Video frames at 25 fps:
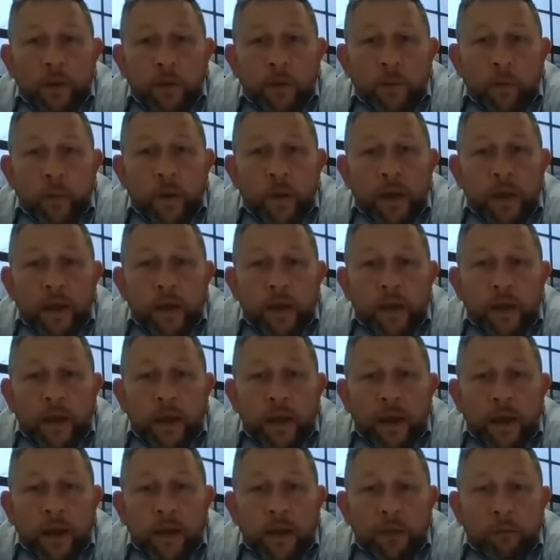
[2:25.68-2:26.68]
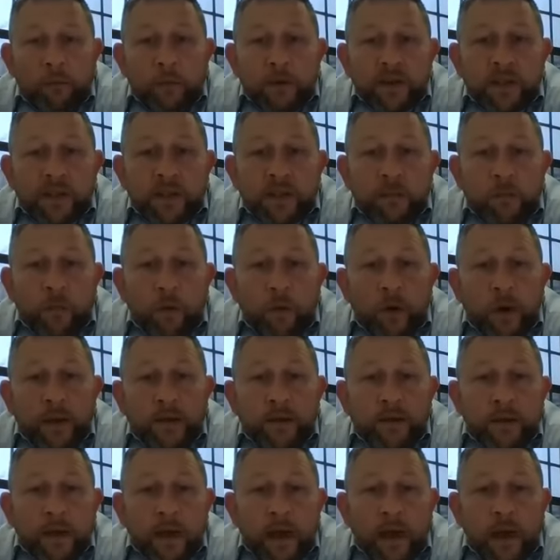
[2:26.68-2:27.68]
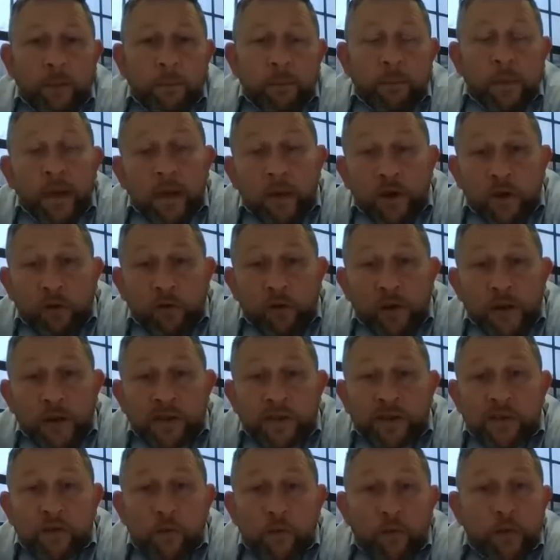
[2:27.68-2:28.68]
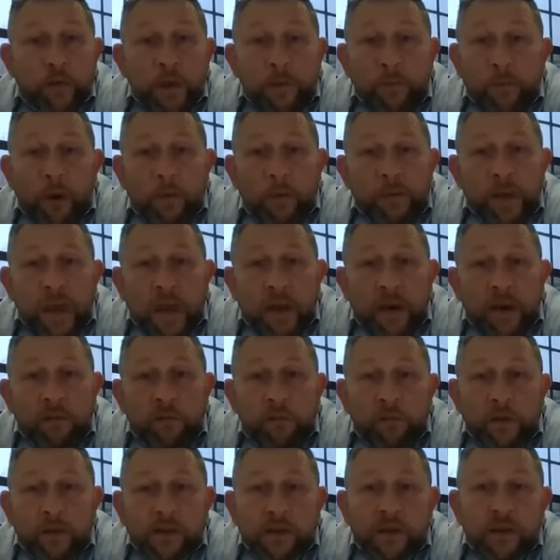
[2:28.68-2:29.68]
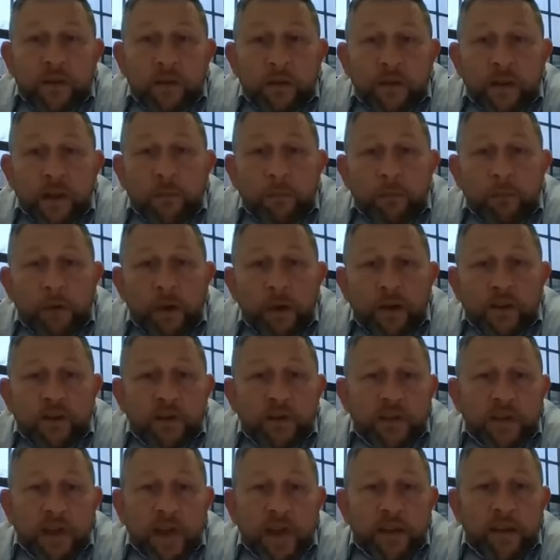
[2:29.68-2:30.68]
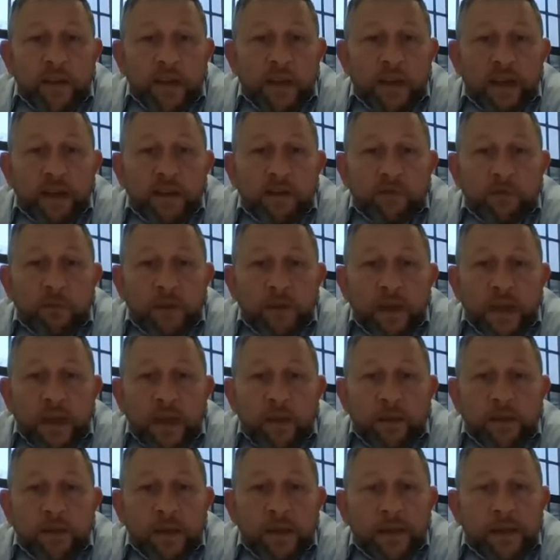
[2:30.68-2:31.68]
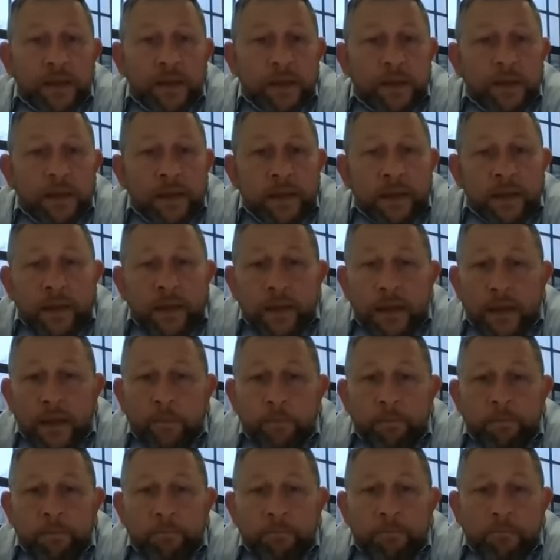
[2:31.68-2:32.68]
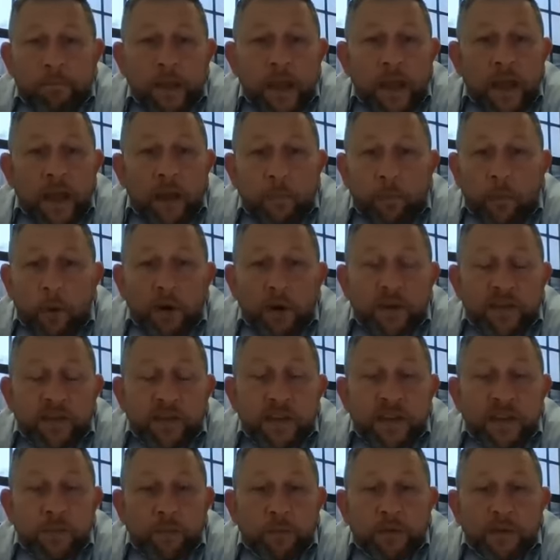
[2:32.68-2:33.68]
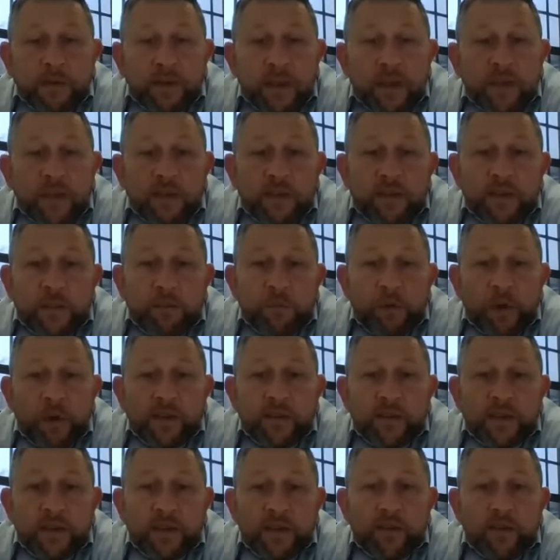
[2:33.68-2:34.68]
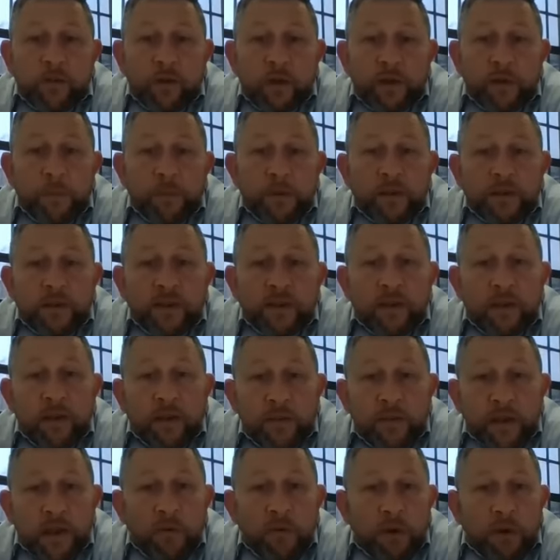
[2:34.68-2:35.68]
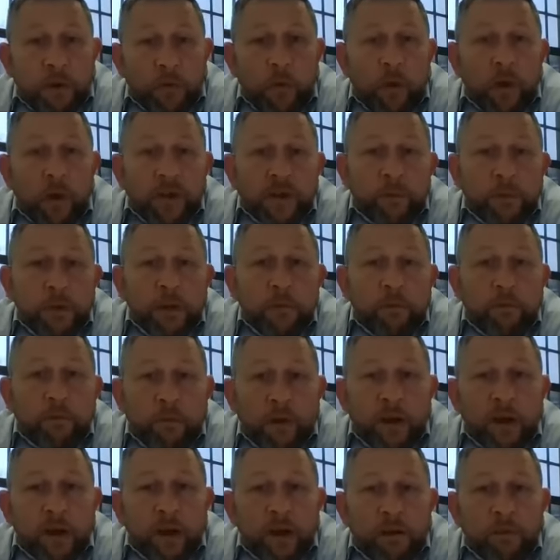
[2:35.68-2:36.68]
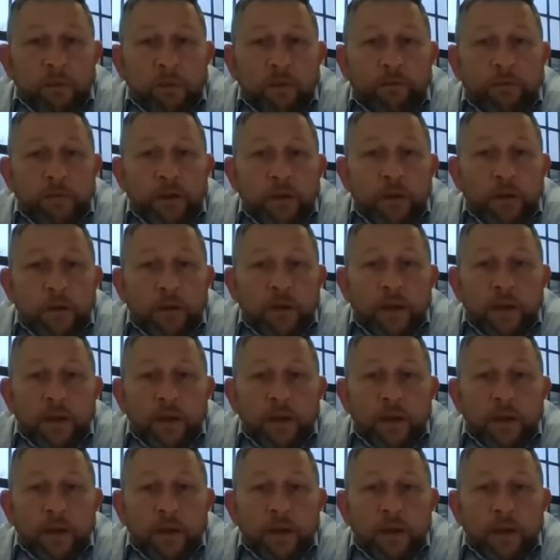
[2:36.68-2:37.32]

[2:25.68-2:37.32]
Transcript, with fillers: where risk might um, increase or there might be added risk that we're actually taking that into account um, yeah, policies, procedures, and process documents, they're required to be regularly reviewed